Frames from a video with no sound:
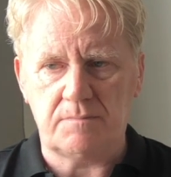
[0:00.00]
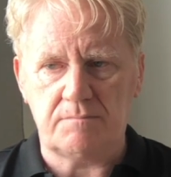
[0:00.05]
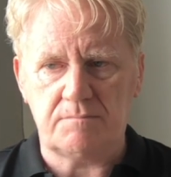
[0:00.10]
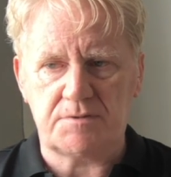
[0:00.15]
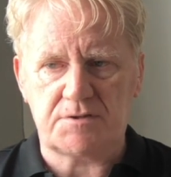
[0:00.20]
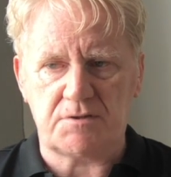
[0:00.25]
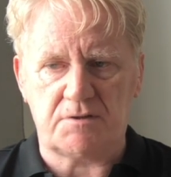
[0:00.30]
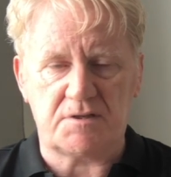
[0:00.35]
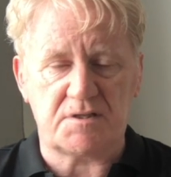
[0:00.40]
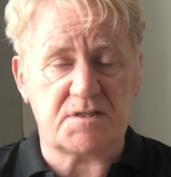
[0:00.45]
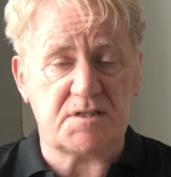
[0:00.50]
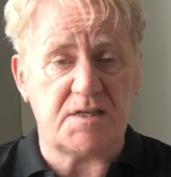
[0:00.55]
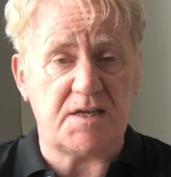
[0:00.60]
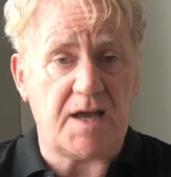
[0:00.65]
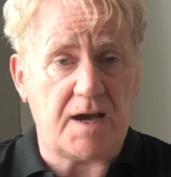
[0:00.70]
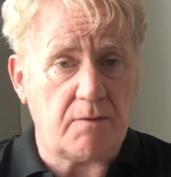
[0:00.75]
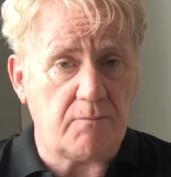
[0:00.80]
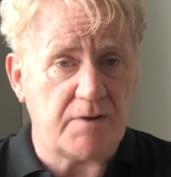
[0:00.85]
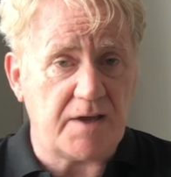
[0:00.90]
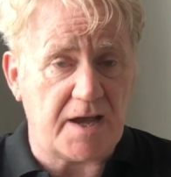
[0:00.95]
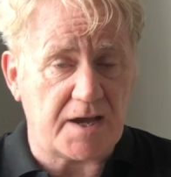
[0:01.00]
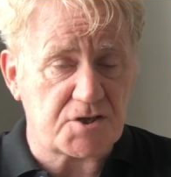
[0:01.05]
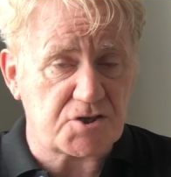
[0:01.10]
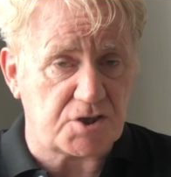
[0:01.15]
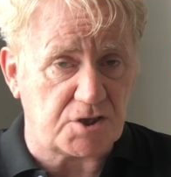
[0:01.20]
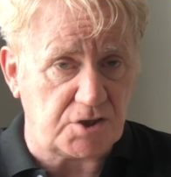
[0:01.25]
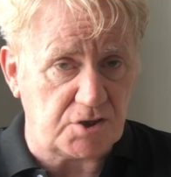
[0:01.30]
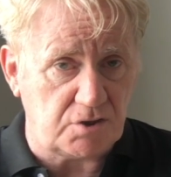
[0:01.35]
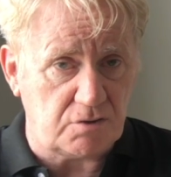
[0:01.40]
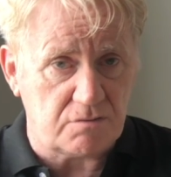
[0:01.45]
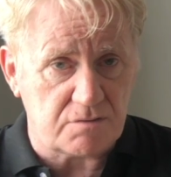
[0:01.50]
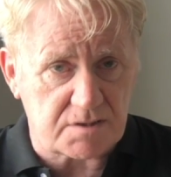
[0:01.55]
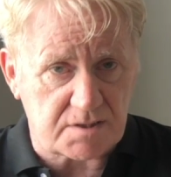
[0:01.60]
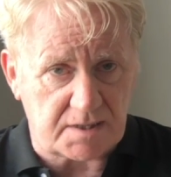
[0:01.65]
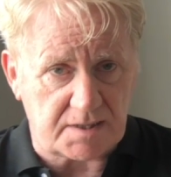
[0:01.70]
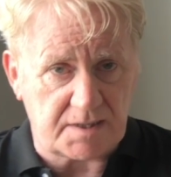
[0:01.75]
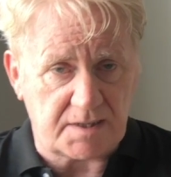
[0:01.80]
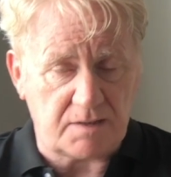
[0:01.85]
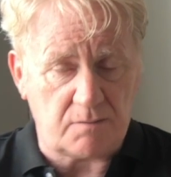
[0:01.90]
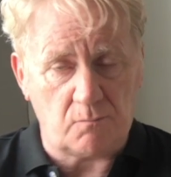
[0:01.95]
So to see how we actually use
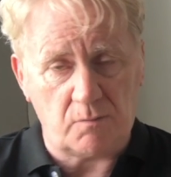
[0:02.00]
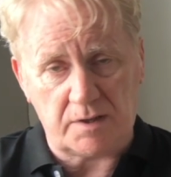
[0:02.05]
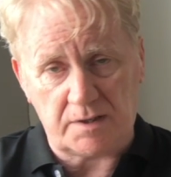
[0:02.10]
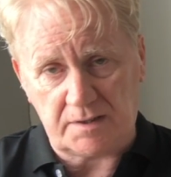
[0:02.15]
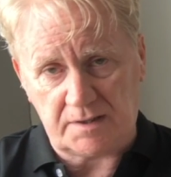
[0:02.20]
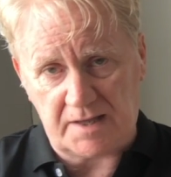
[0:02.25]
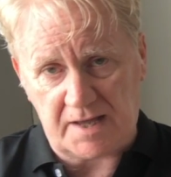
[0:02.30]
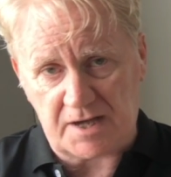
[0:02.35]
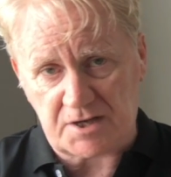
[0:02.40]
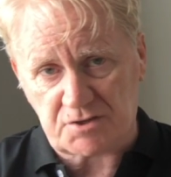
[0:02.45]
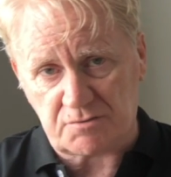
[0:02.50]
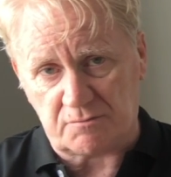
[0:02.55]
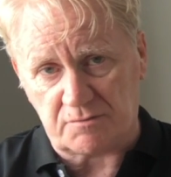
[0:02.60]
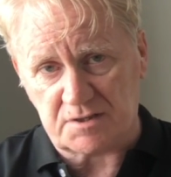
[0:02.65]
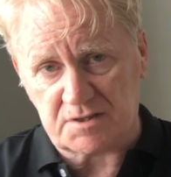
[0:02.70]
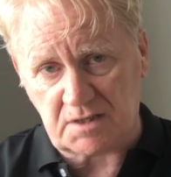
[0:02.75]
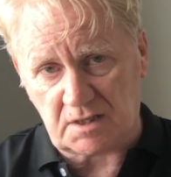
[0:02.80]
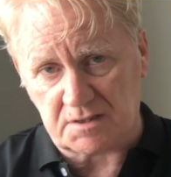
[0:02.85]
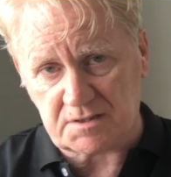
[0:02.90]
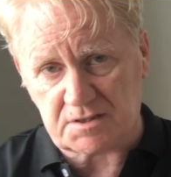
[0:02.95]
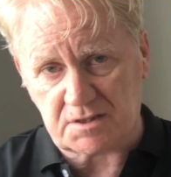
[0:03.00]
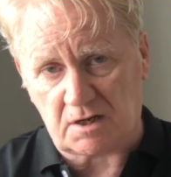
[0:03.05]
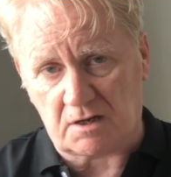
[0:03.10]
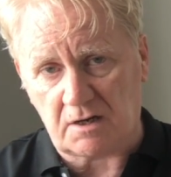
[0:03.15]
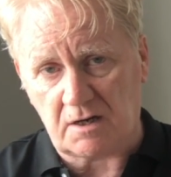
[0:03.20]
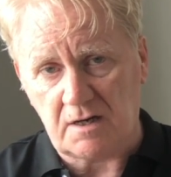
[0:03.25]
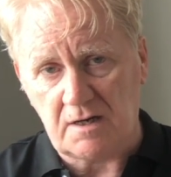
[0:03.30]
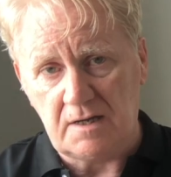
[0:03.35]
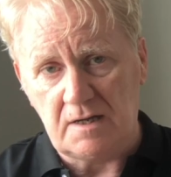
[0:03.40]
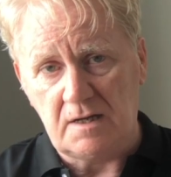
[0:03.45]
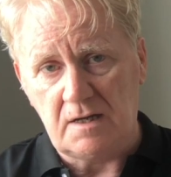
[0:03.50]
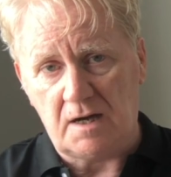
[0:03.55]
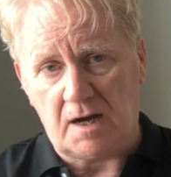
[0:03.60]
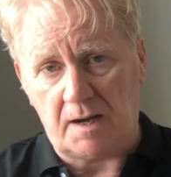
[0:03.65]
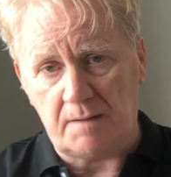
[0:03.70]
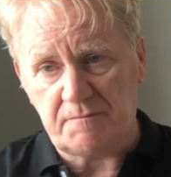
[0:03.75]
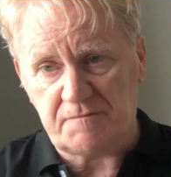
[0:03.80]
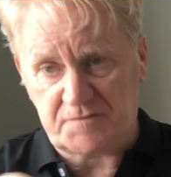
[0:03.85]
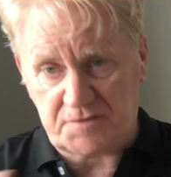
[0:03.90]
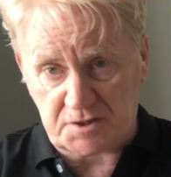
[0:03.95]
it, what the actual results are,
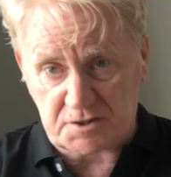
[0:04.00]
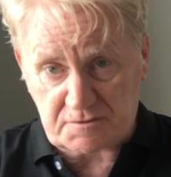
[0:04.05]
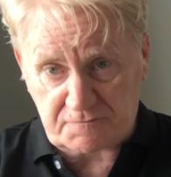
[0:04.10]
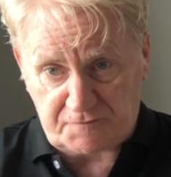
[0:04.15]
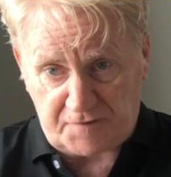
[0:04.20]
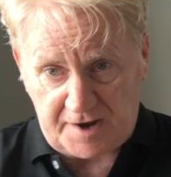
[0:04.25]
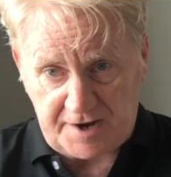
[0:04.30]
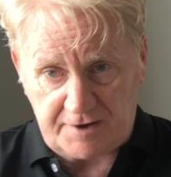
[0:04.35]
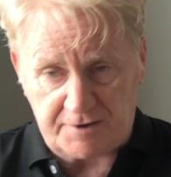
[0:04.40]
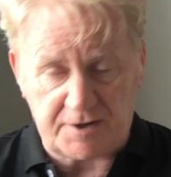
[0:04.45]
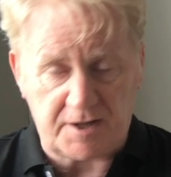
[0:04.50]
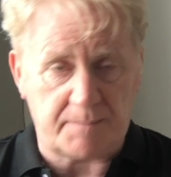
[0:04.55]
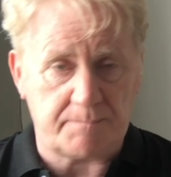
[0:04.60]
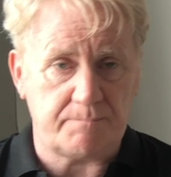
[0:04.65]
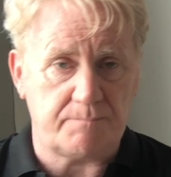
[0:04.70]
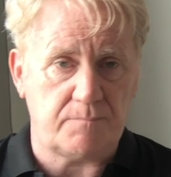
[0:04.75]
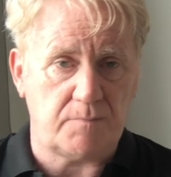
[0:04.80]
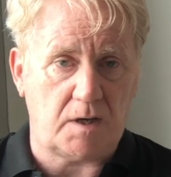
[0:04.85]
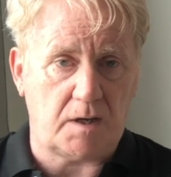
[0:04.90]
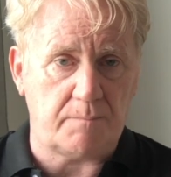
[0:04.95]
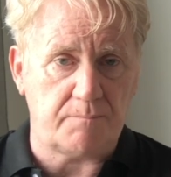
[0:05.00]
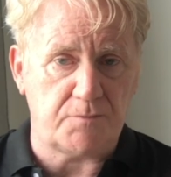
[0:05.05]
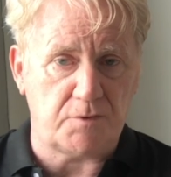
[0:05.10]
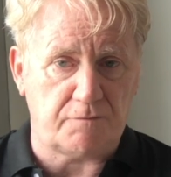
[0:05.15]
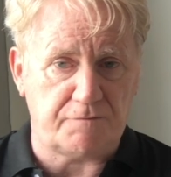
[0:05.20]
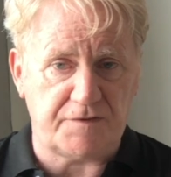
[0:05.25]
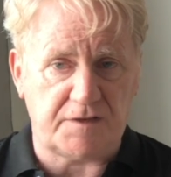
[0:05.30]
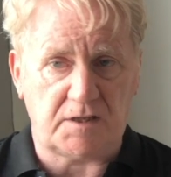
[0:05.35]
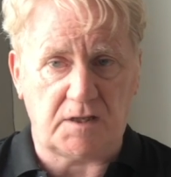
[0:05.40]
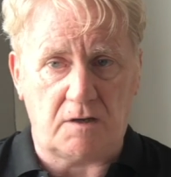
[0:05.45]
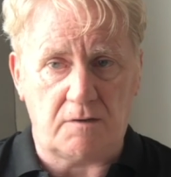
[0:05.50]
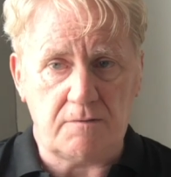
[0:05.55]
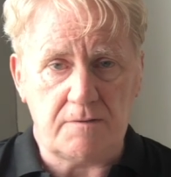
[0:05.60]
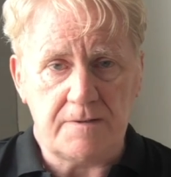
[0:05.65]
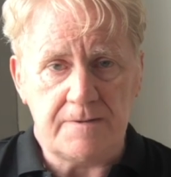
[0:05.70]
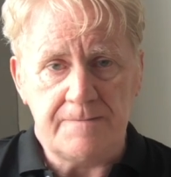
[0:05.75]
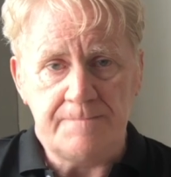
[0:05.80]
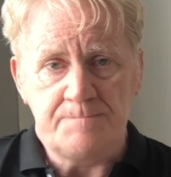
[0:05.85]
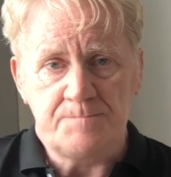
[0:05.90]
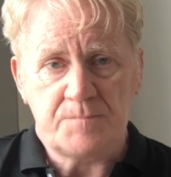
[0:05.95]
I've just fired up Novillo,
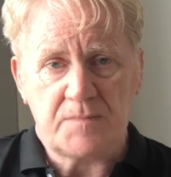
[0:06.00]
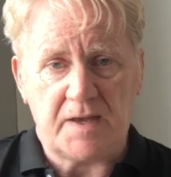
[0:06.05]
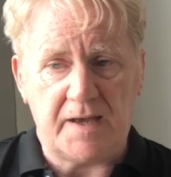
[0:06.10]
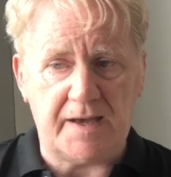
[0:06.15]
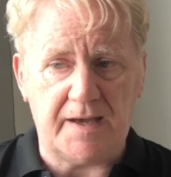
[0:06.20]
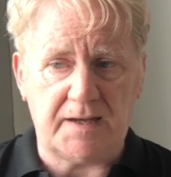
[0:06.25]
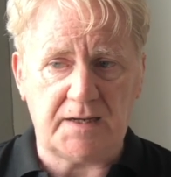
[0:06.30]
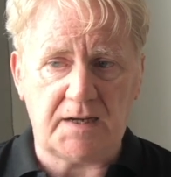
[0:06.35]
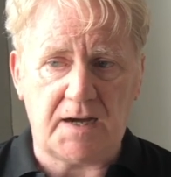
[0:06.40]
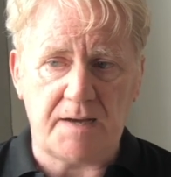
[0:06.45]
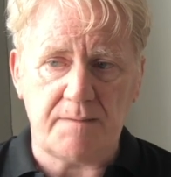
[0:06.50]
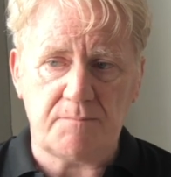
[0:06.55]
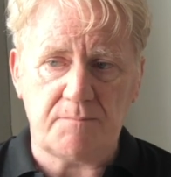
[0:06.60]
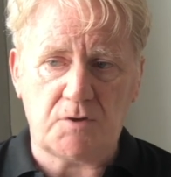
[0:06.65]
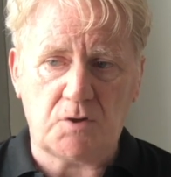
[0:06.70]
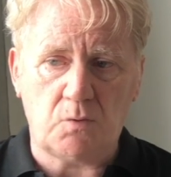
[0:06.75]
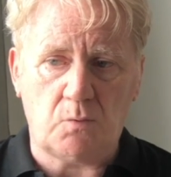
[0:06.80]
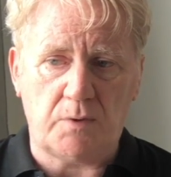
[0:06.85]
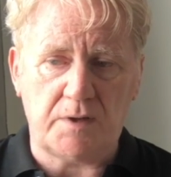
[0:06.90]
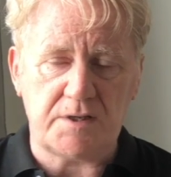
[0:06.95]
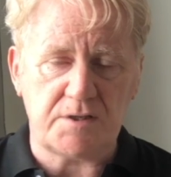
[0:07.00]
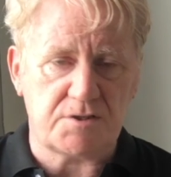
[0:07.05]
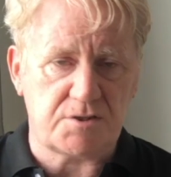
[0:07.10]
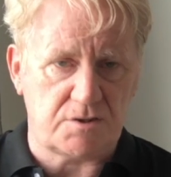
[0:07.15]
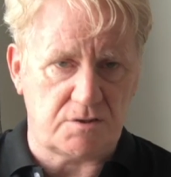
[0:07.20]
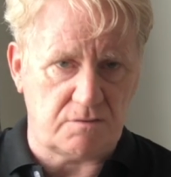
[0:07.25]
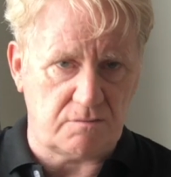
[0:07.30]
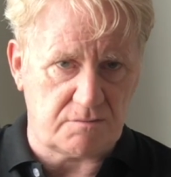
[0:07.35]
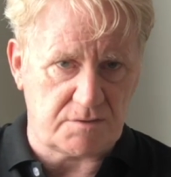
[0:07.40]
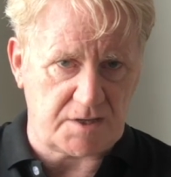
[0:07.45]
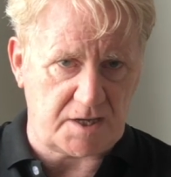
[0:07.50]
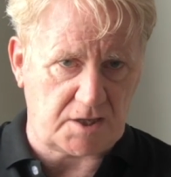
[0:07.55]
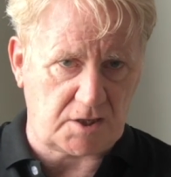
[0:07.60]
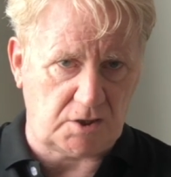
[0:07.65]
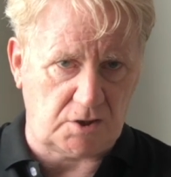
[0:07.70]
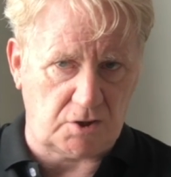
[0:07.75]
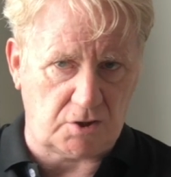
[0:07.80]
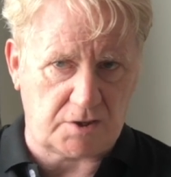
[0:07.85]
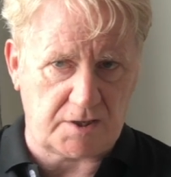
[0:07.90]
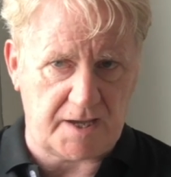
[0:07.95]
and I'm going to take a
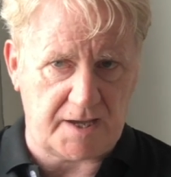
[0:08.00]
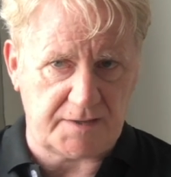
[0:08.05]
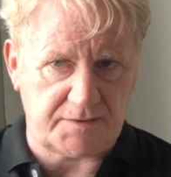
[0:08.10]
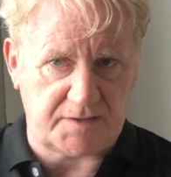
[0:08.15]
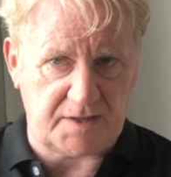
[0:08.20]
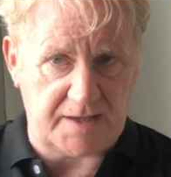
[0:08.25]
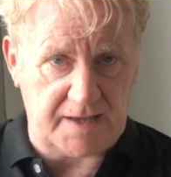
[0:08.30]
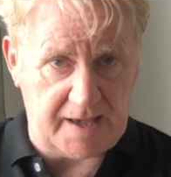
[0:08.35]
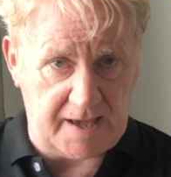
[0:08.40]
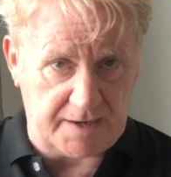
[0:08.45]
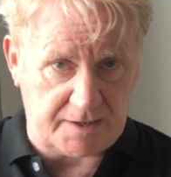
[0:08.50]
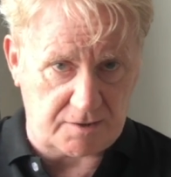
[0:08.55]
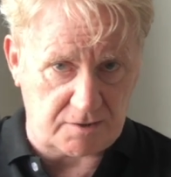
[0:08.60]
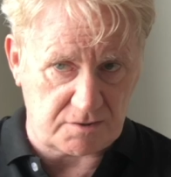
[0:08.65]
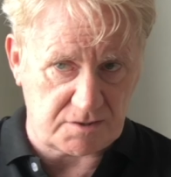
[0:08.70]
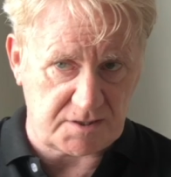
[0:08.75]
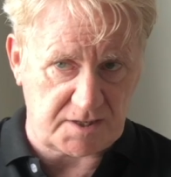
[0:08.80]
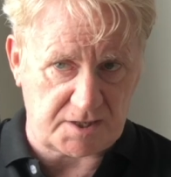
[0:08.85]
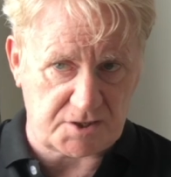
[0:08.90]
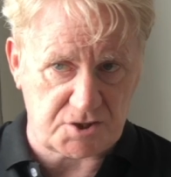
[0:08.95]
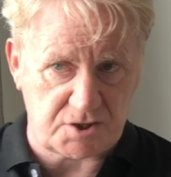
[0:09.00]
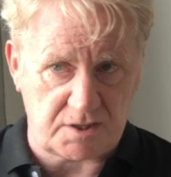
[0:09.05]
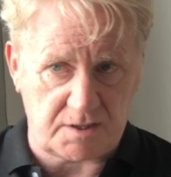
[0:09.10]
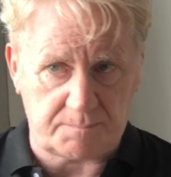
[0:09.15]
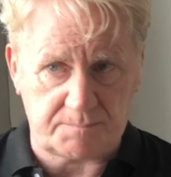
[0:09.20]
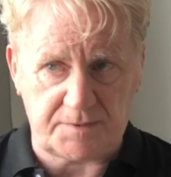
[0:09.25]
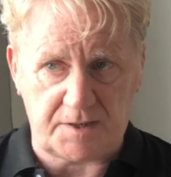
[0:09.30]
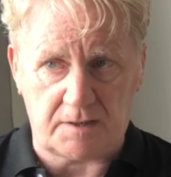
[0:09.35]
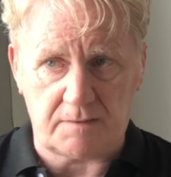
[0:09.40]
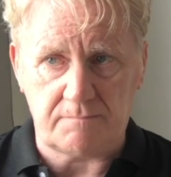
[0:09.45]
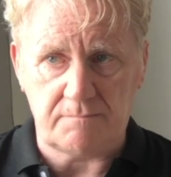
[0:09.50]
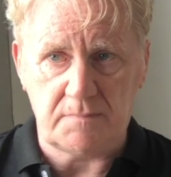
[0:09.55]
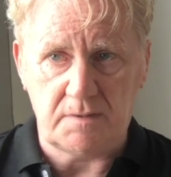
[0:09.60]
look at the editor section up there.